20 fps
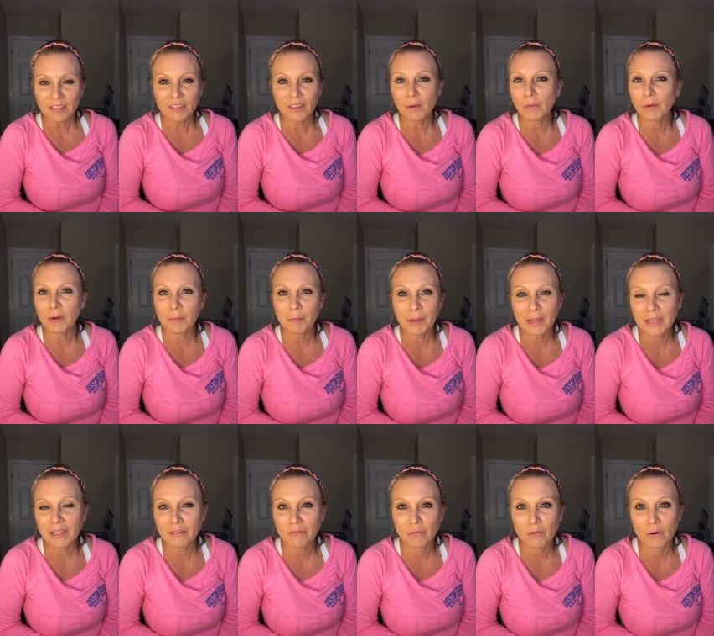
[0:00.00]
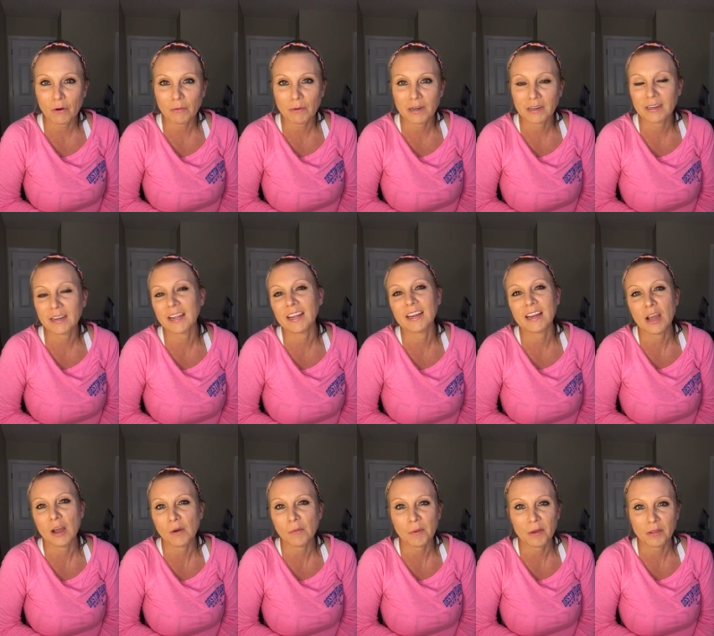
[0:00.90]
that want to pay it forward and
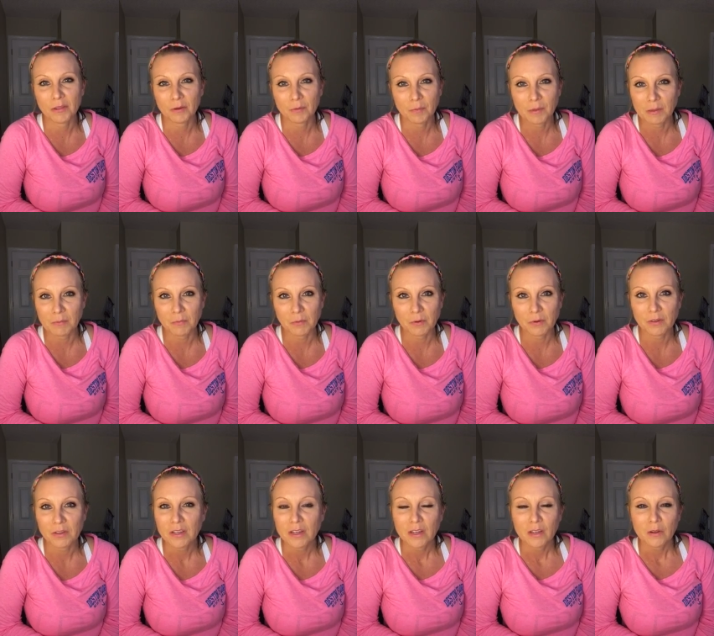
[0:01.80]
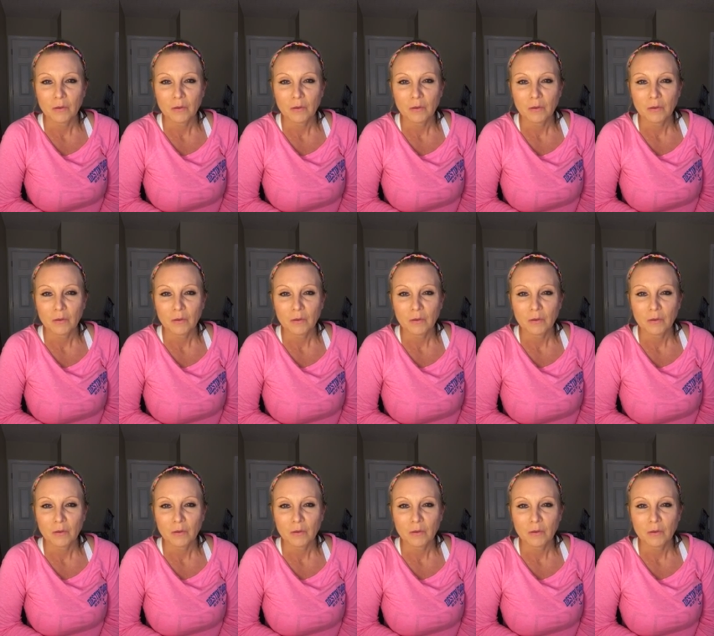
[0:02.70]
help other people.